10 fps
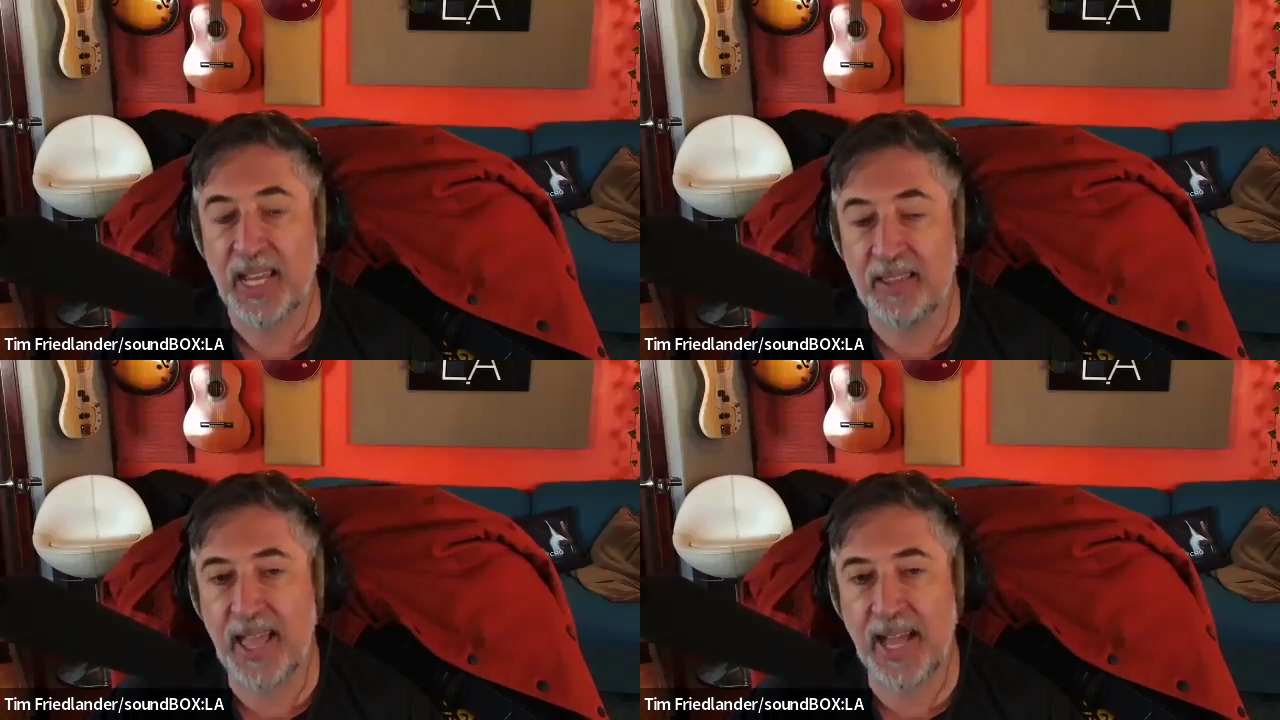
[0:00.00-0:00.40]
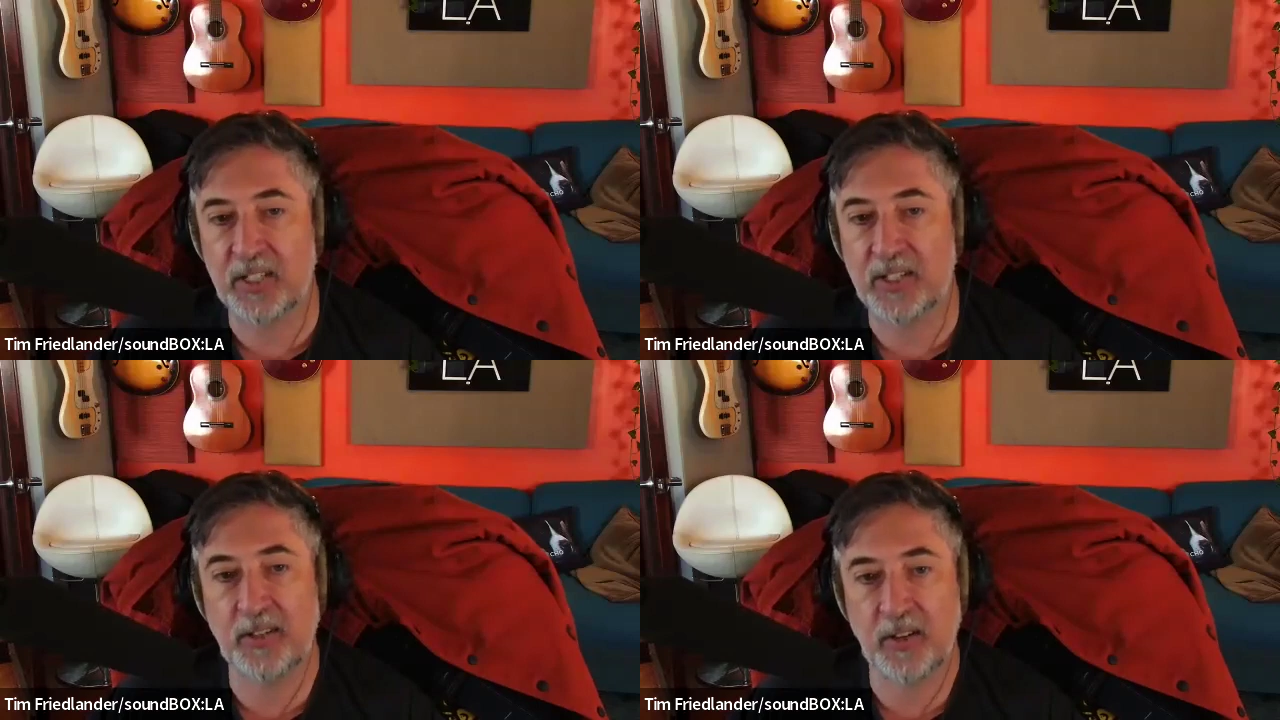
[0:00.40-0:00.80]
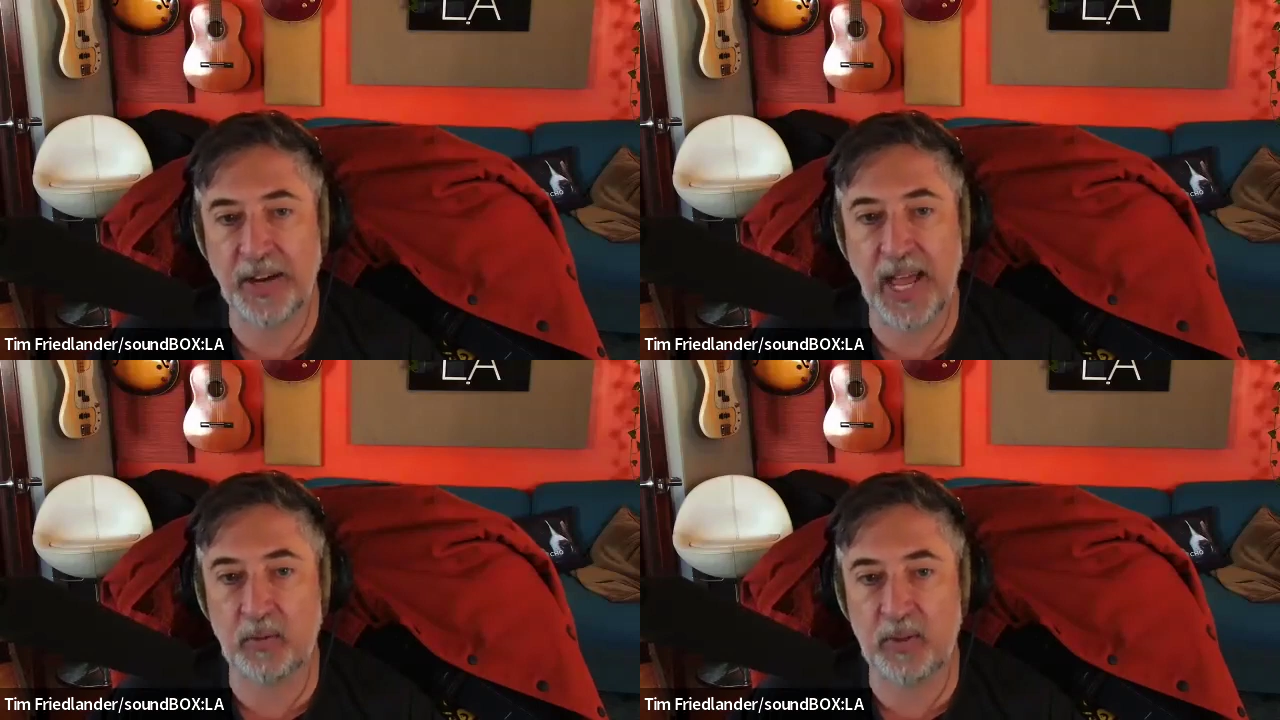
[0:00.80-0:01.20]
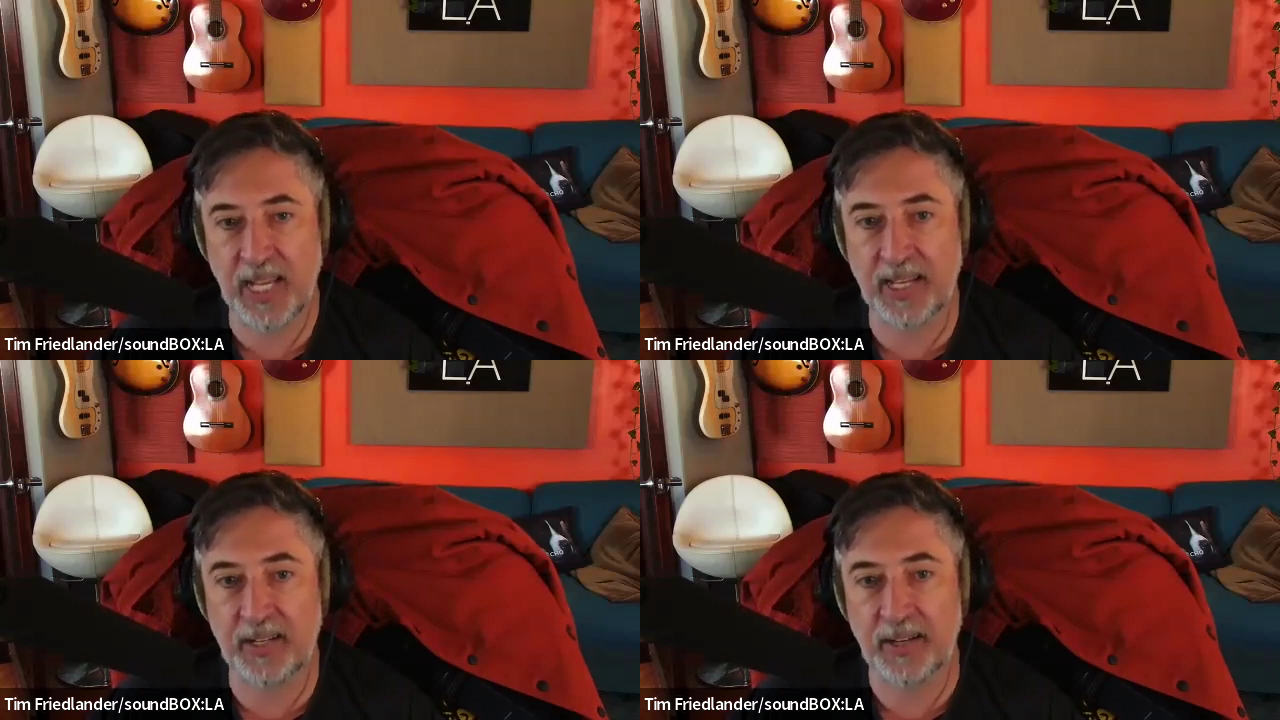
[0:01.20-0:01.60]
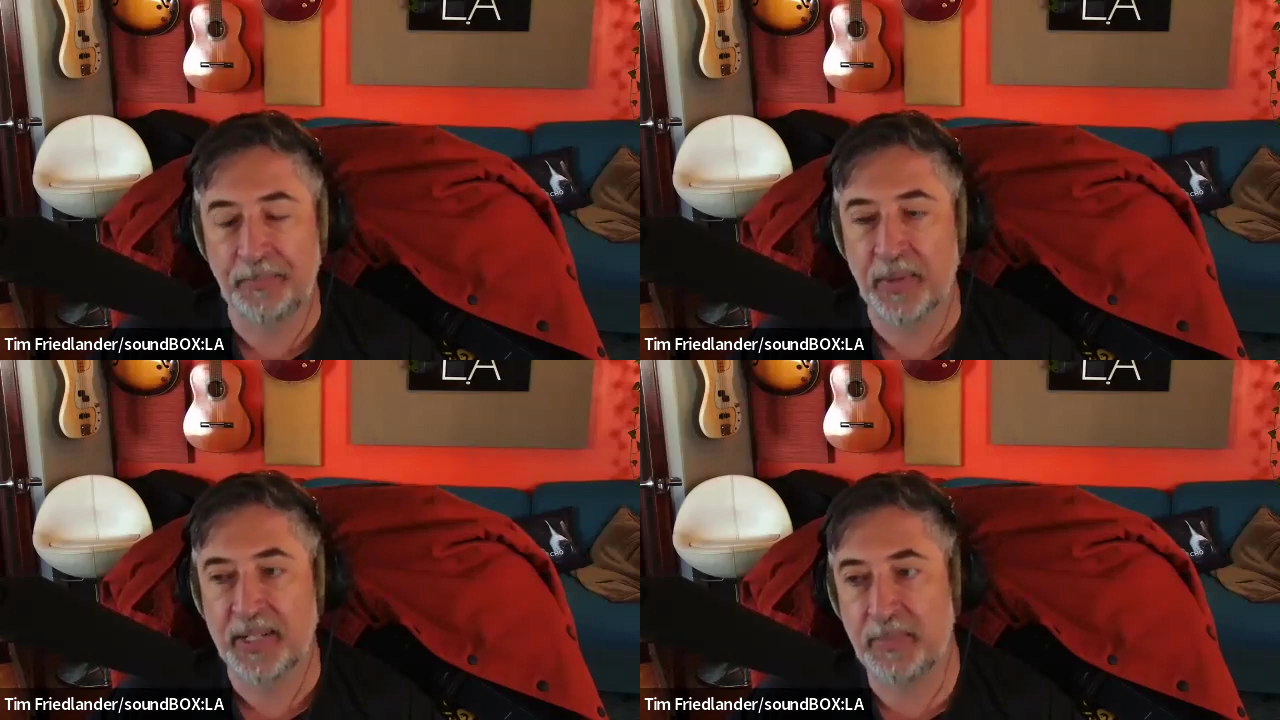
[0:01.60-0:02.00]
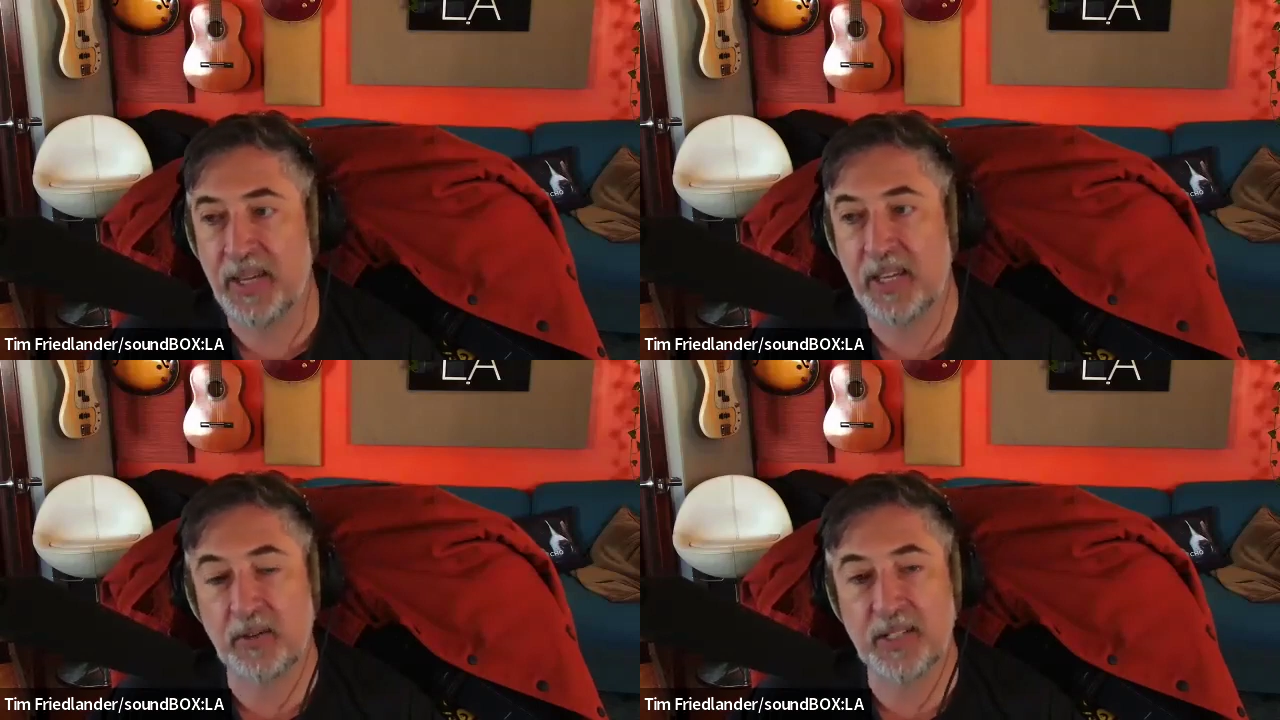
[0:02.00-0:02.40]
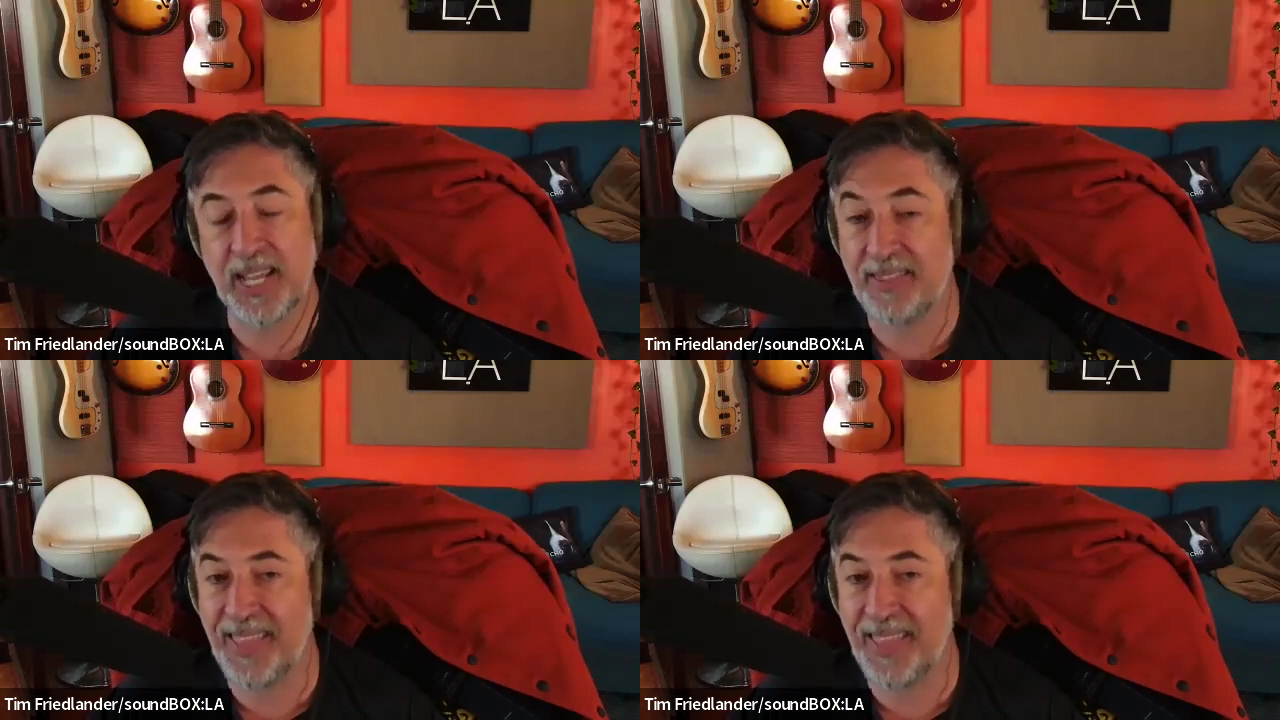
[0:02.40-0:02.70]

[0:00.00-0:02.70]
in that studio that I was in, to be used in